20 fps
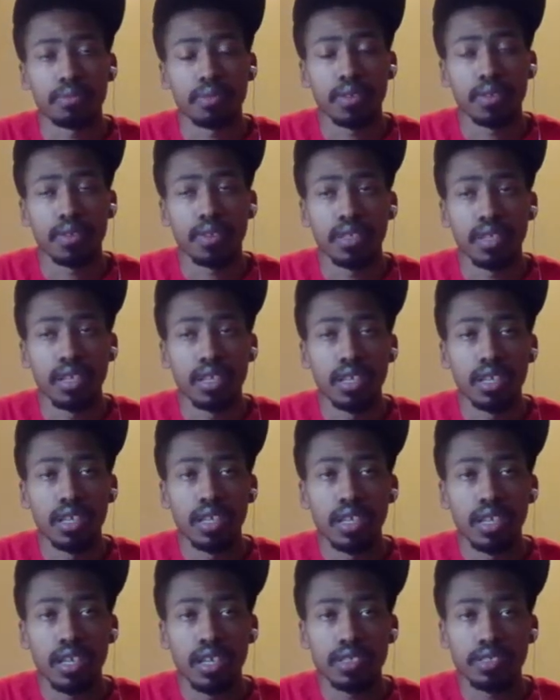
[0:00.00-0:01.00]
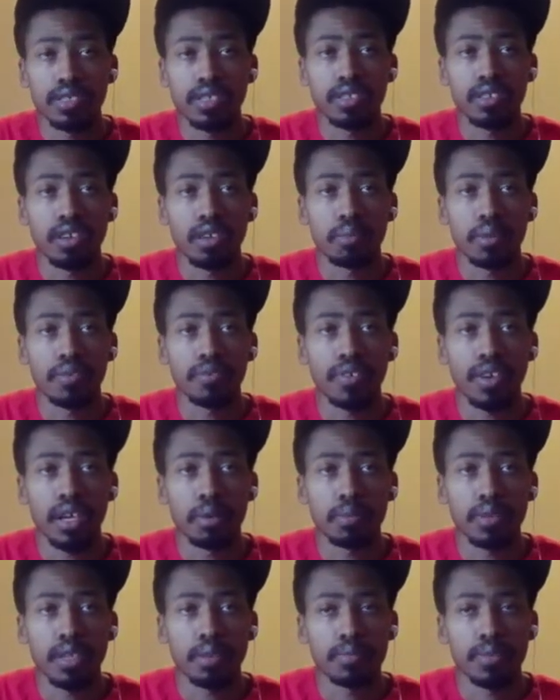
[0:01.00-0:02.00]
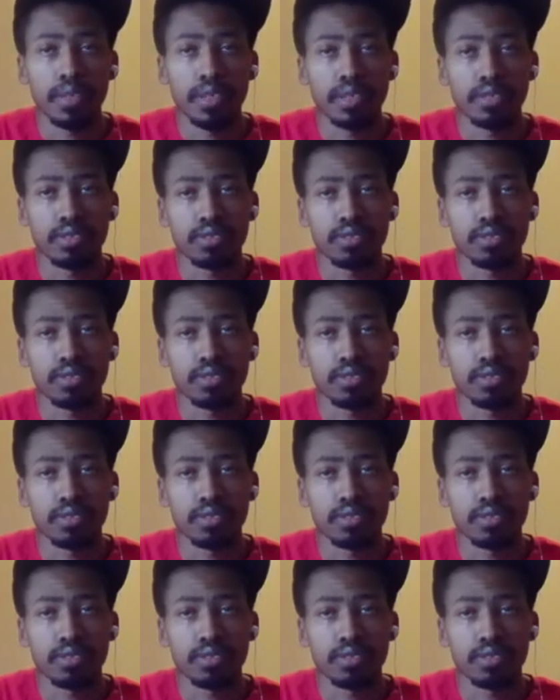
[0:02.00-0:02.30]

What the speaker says: But I see my family up there,